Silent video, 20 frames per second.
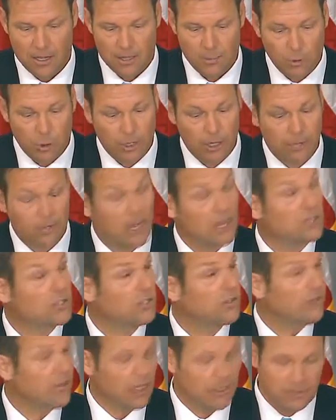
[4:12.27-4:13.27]
The program
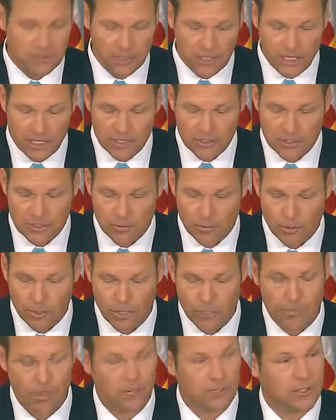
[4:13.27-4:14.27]
also develops leads
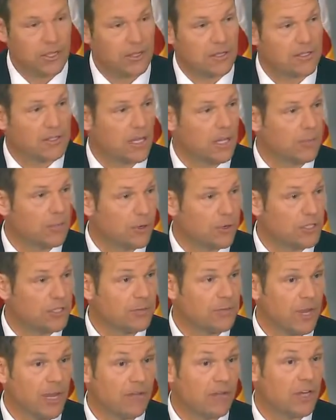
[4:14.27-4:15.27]
where it appears that the same
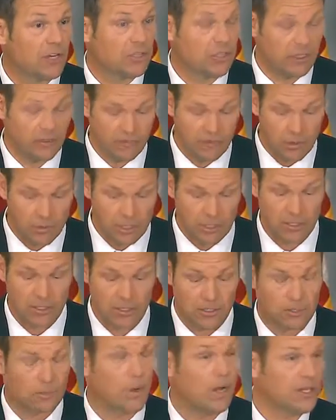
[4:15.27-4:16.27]
person may have actually
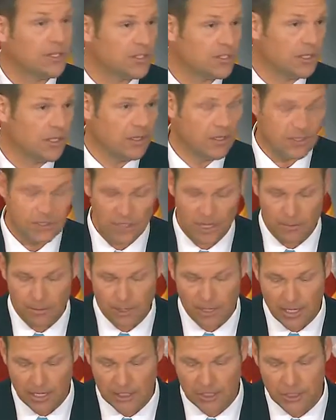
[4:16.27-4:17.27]
voted twice in the
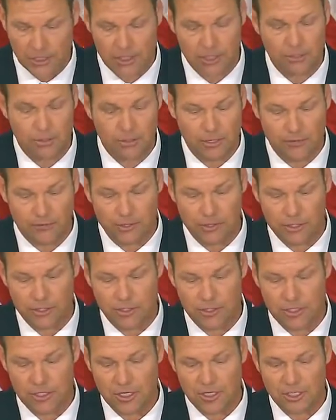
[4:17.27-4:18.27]
same election in two different
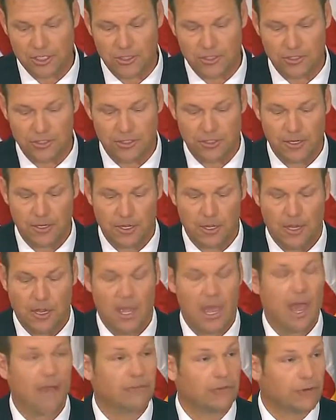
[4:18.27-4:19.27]
jurisdictions.
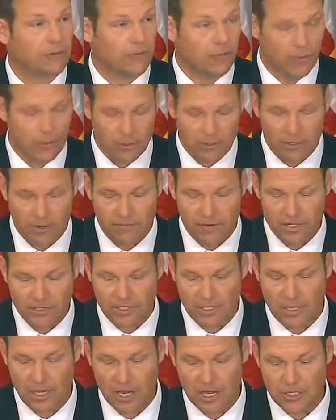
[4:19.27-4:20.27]
After further
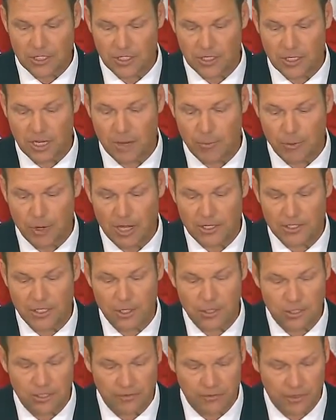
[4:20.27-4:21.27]
investigation, a
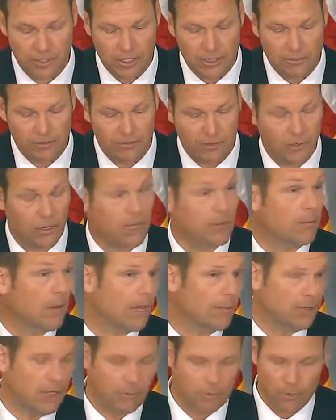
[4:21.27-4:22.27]
prosecution for double voting
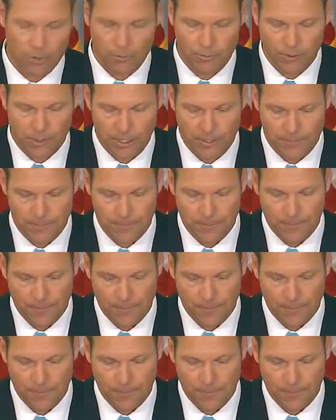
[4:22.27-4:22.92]
may be appropriate.